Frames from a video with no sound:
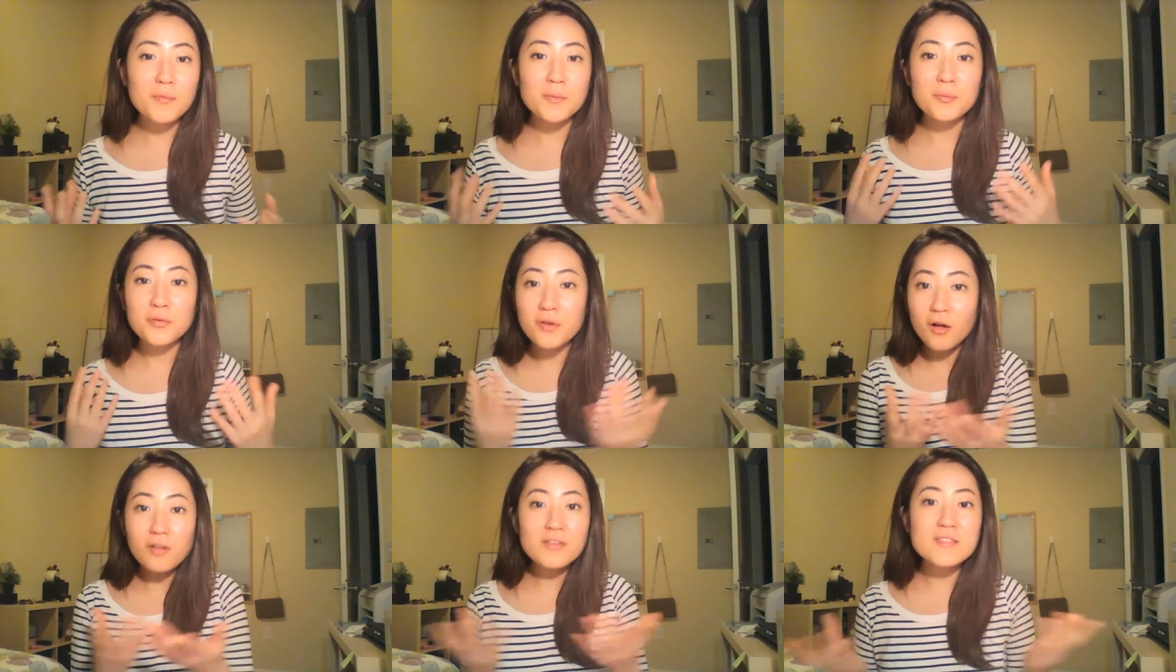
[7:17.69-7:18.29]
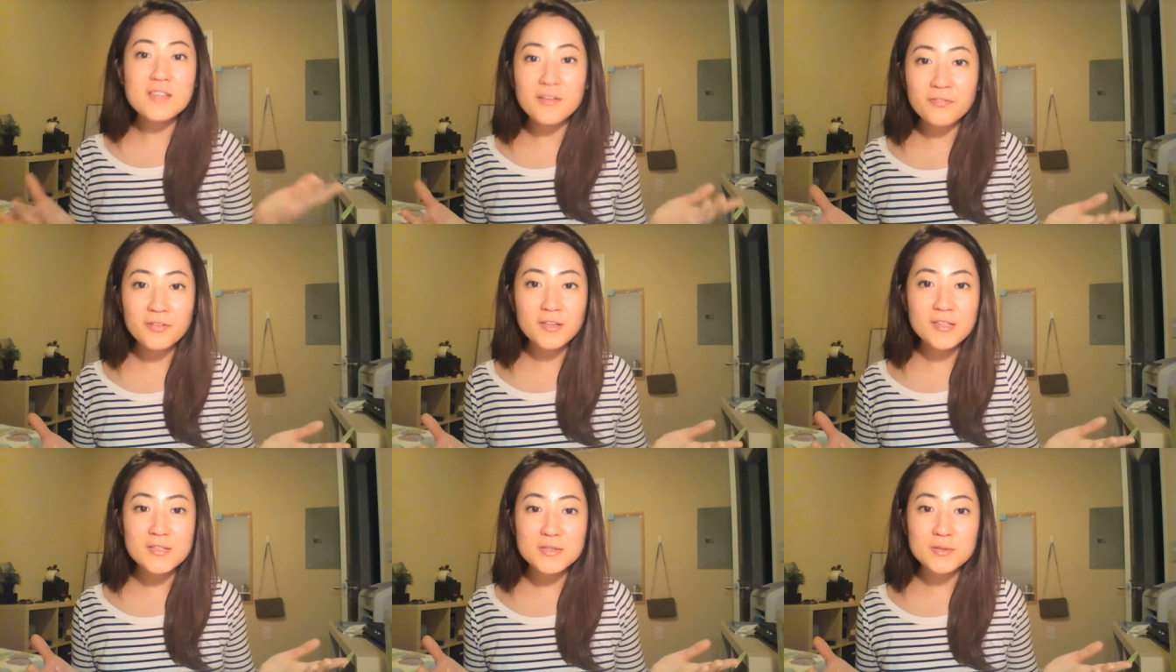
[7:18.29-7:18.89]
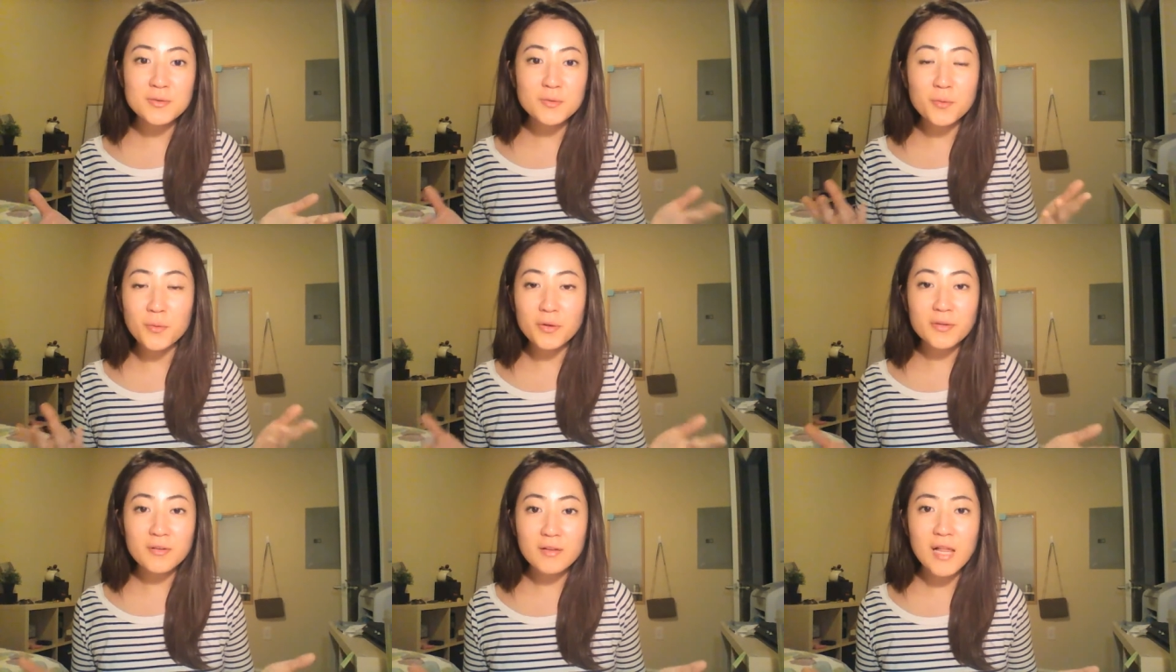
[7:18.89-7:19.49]
You put all this effort into
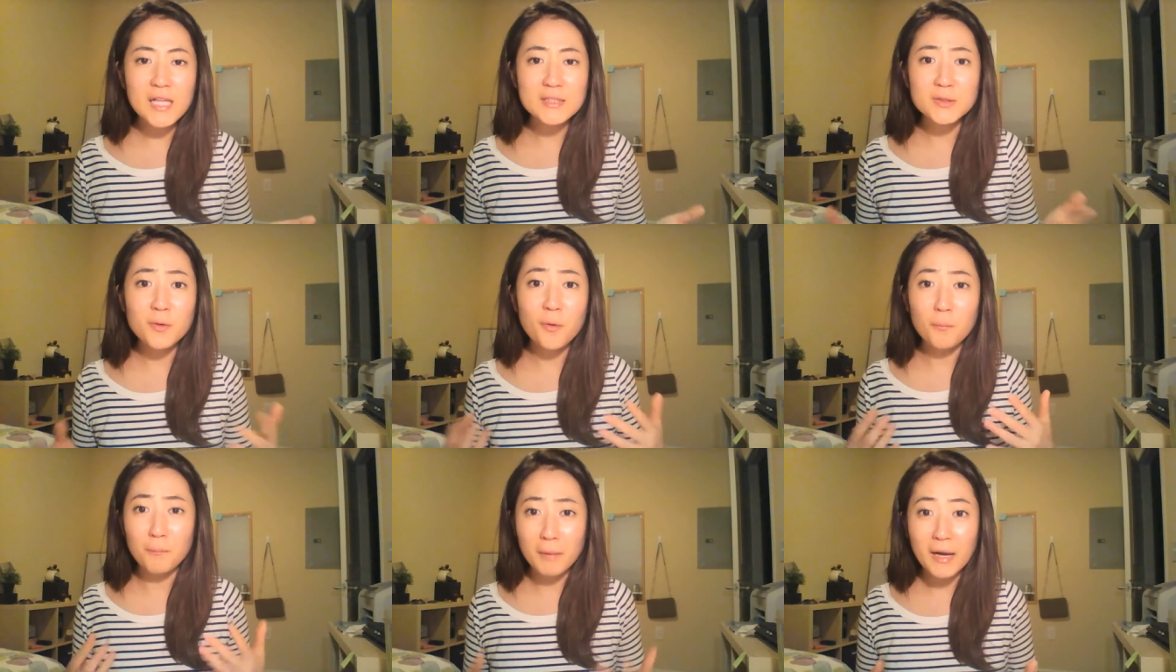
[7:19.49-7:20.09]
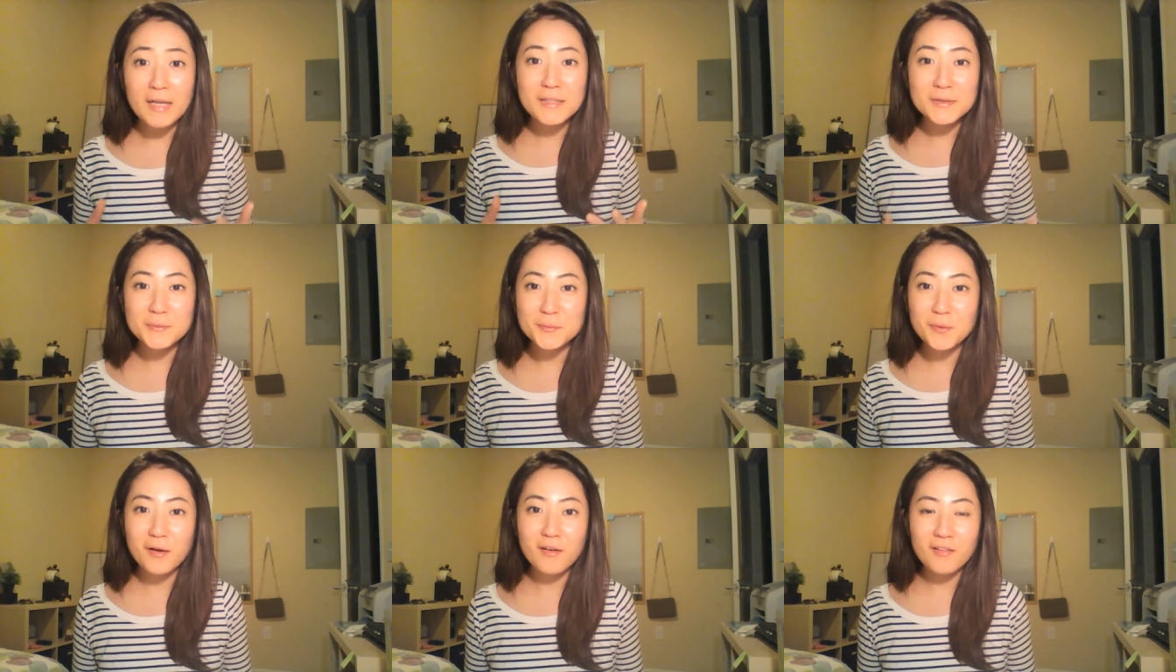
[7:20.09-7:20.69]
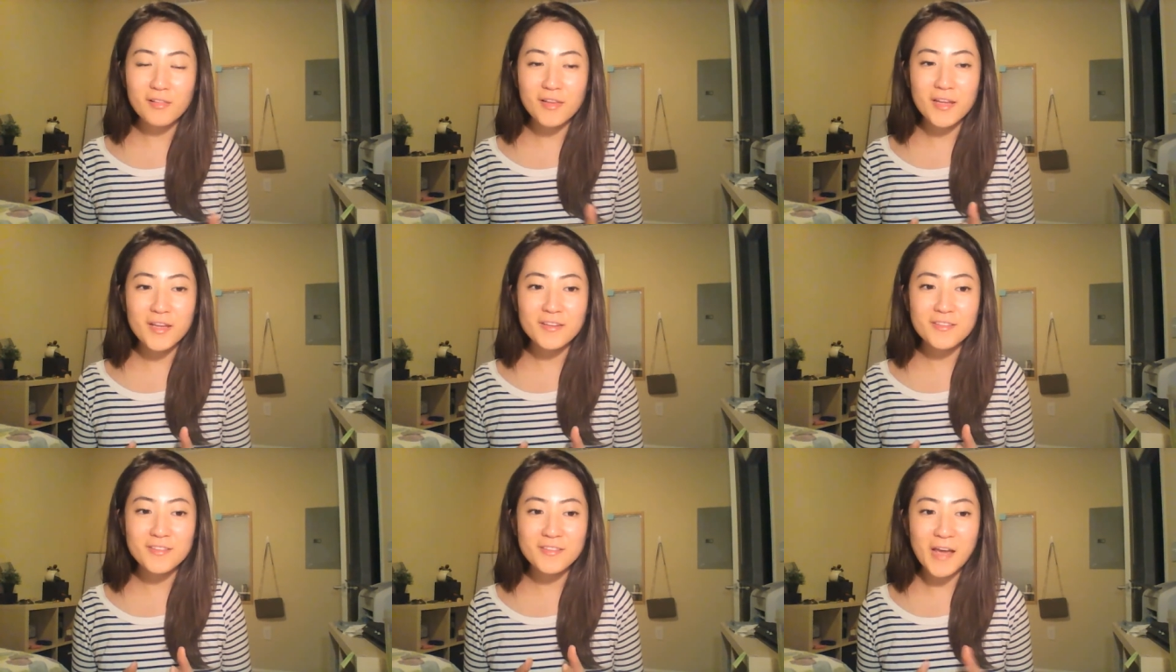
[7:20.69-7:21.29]
going to class, so might as well
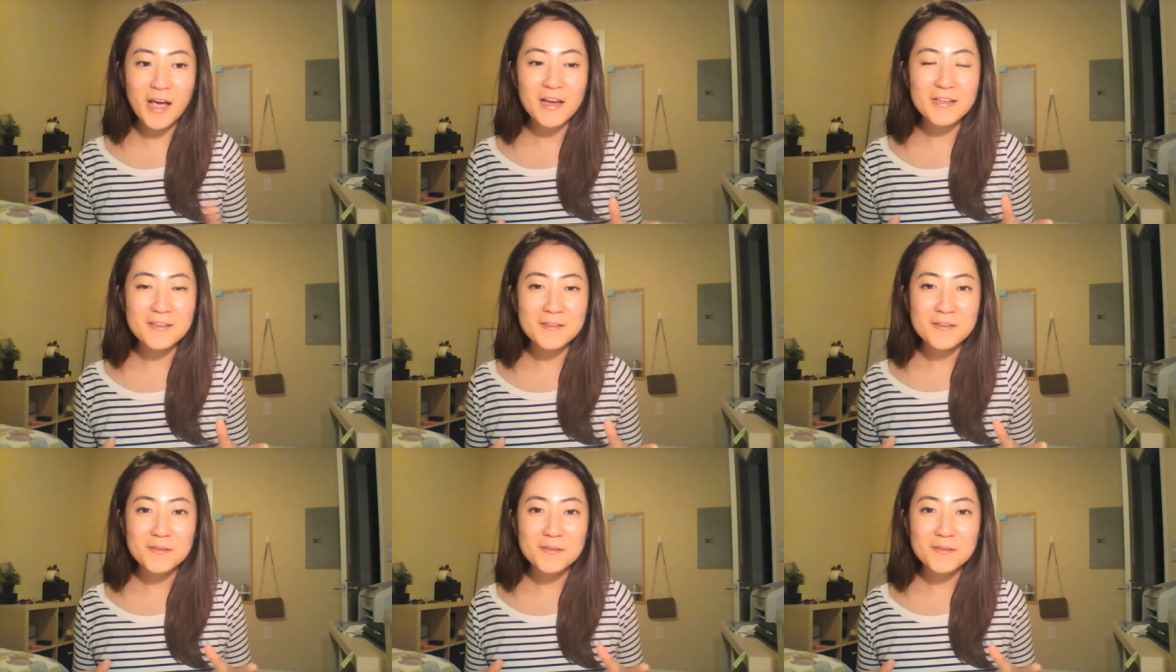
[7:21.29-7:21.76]
let that